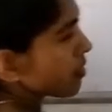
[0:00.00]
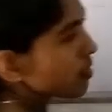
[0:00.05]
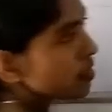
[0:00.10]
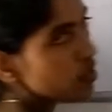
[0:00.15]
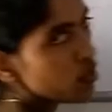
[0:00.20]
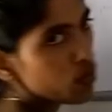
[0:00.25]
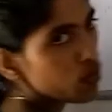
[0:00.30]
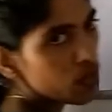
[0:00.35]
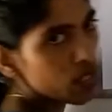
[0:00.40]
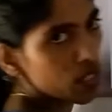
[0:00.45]

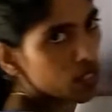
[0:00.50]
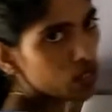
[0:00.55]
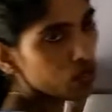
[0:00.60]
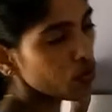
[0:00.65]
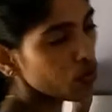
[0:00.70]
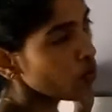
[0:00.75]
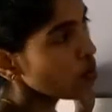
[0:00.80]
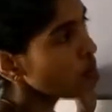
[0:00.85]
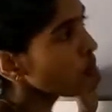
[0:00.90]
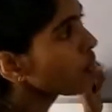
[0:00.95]
you need to
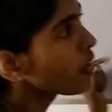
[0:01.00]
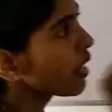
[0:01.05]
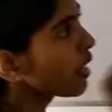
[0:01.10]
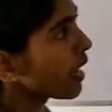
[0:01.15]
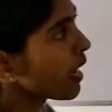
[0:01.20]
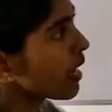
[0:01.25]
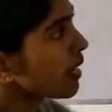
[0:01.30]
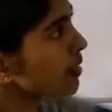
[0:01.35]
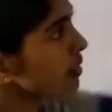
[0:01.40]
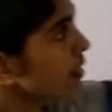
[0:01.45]
go
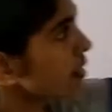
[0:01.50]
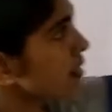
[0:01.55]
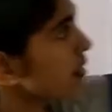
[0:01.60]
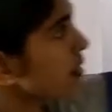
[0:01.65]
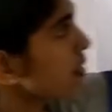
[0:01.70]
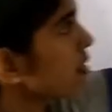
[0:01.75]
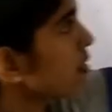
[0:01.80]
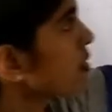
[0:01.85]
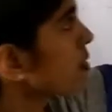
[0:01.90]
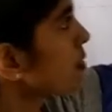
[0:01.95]
and
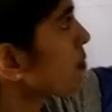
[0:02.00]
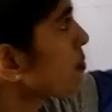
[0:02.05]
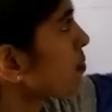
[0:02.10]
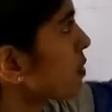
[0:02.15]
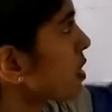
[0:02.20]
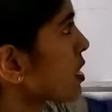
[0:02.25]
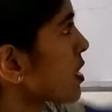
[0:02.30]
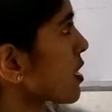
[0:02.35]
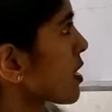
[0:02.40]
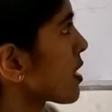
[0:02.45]
get the
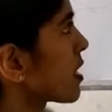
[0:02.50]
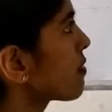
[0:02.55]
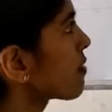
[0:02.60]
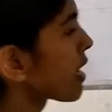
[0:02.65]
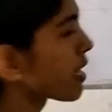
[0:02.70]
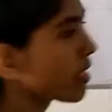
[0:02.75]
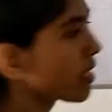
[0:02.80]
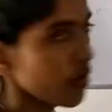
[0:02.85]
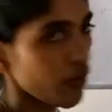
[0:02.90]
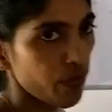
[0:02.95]
particular
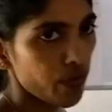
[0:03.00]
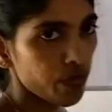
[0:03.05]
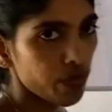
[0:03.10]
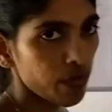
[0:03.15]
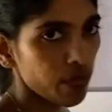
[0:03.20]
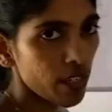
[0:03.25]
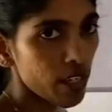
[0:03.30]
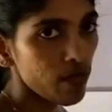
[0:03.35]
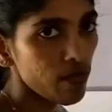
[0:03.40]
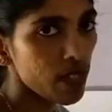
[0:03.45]
value.
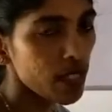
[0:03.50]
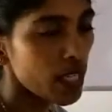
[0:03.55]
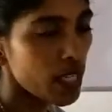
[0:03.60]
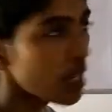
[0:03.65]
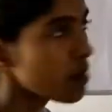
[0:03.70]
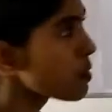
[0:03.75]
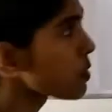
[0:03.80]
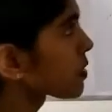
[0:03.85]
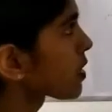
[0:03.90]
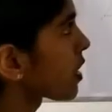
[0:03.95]
Every
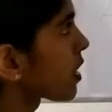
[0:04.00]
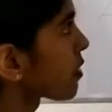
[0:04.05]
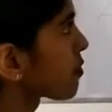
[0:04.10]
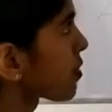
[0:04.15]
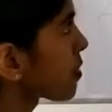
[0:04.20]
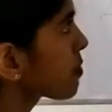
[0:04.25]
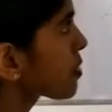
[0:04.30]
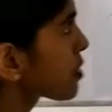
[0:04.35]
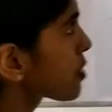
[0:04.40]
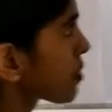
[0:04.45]
time start
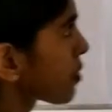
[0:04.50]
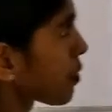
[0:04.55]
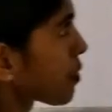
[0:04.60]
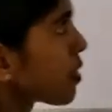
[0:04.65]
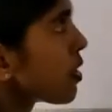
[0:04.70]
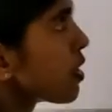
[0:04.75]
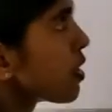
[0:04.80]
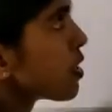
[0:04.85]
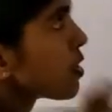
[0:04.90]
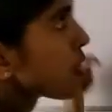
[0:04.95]
from 0.
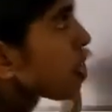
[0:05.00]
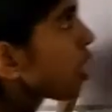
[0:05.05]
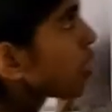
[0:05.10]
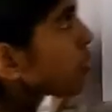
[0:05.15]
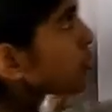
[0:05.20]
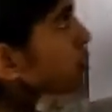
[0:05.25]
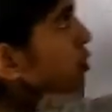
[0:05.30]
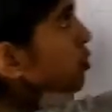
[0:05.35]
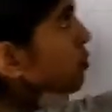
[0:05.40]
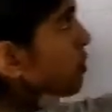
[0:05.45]

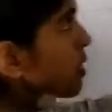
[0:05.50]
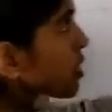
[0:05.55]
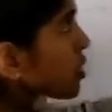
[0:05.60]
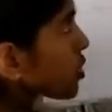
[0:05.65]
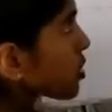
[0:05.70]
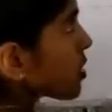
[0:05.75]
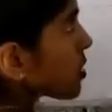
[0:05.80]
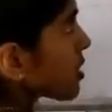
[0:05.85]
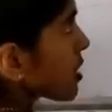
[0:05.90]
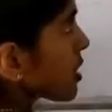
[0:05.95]
Now to
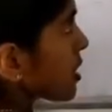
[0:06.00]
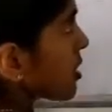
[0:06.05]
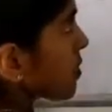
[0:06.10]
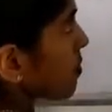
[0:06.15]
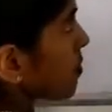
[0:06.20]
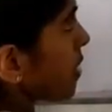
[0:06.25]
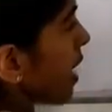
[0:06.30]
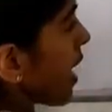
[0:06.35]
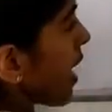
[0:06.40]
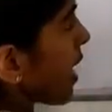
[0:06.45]
measure this
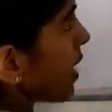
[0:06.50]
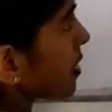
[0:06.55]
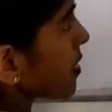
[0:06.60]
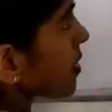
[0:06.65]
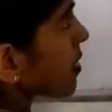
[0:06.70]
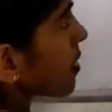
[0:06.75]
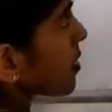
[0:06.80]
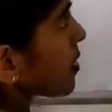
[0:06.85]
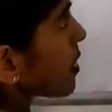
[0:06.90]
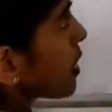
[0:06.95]

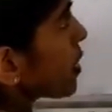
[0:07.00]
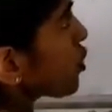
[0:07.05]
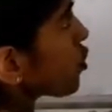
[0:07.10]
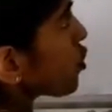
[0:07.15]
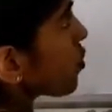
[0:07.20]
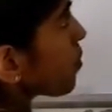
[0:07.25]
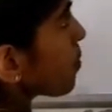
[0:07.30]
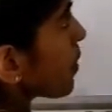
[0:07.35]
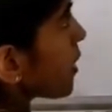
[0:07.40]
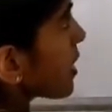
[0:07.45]
angle,
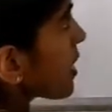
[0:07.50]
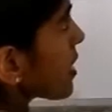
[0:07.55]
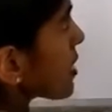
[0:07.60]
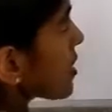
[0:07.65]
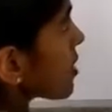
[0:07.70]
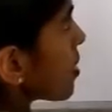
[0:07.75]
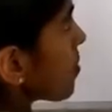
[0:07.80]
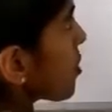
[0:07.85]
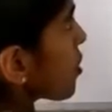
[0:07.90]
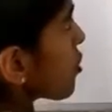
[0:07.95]
you
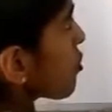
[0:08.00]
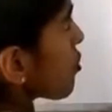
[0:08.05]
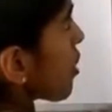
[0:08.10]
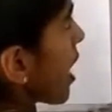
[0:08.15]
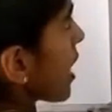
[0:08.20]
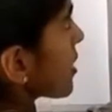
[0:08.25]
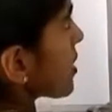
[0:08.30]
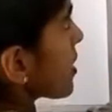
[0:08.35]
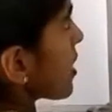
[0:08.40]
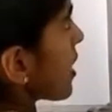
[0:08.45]
place the
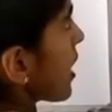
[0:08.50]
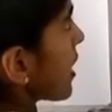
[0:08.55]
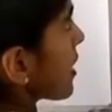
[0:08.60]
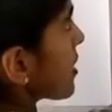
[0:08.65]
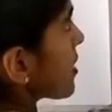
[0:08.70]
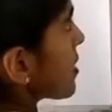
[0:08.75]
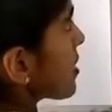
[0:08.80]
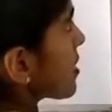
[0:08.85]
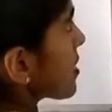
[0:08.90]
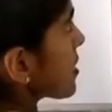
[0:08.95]
protractor
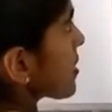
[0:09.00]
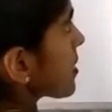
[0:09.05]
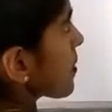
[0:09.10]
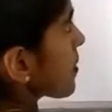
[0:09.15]
like this,